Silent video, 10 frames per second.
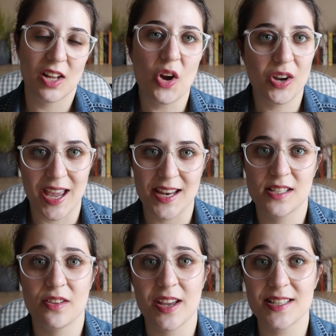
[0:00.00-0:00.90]
Okay,
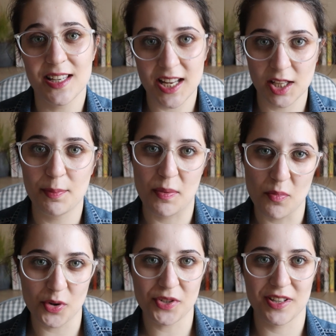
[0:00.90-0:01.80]
so there's a little bit
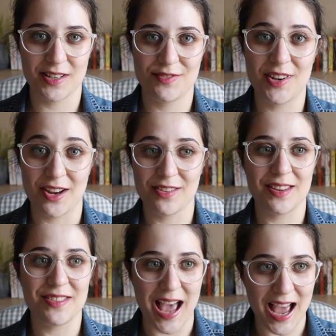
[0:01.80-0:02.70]
more to this video
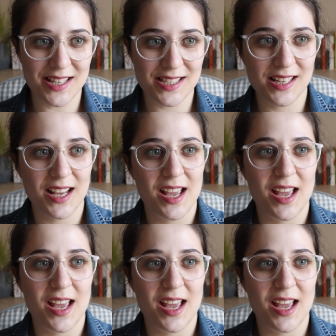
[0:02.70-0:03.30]
than that.